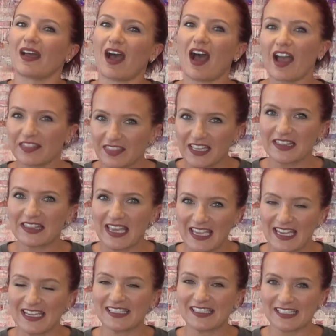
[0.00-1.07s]
I think they're
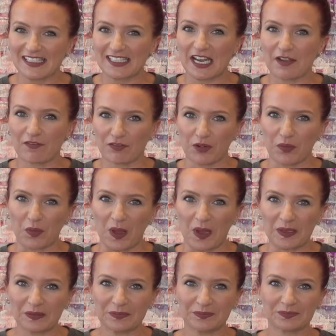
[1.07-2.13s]
here to stay for a
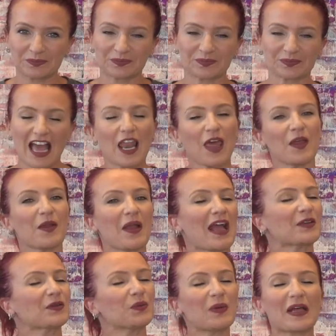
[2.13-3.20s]
while. Hello
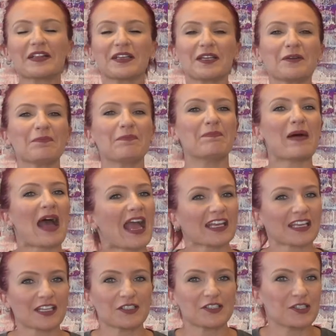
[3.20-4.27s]
and welcome back
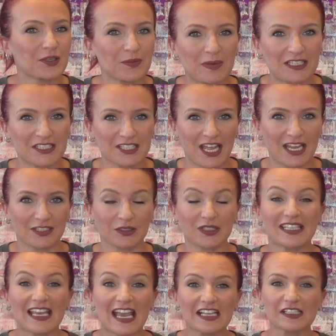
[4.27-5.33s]
to my channel.
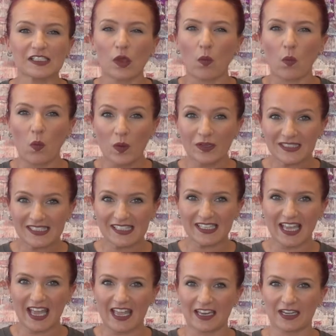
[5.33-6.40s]
Yes, once
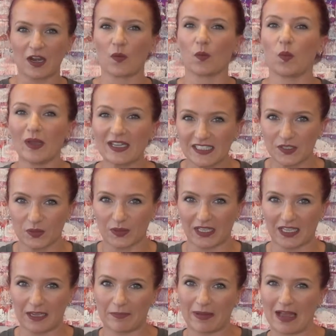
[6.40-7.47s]
again, we're
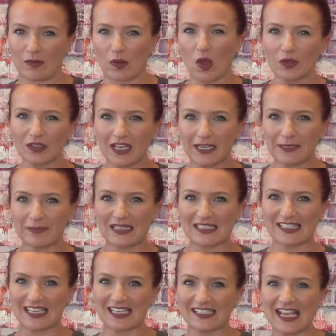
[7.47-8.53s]
talking about online
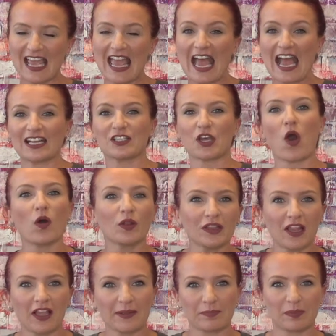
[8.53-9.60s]
meetings and
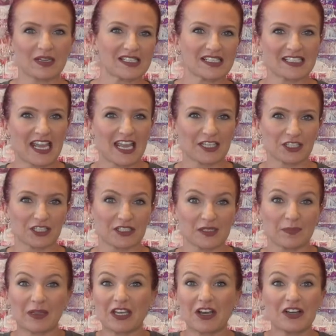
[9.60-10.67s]
online presentations
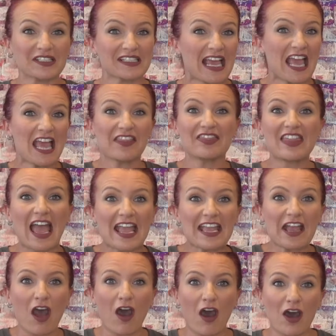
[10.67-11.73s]
because
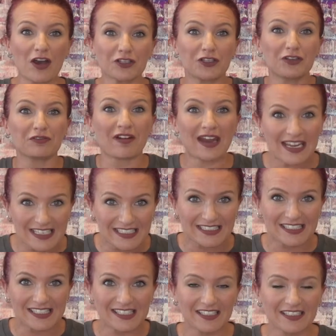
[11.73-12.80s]
they are
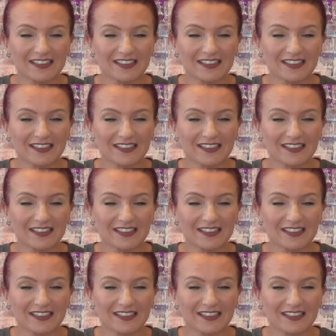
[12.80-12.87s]
great.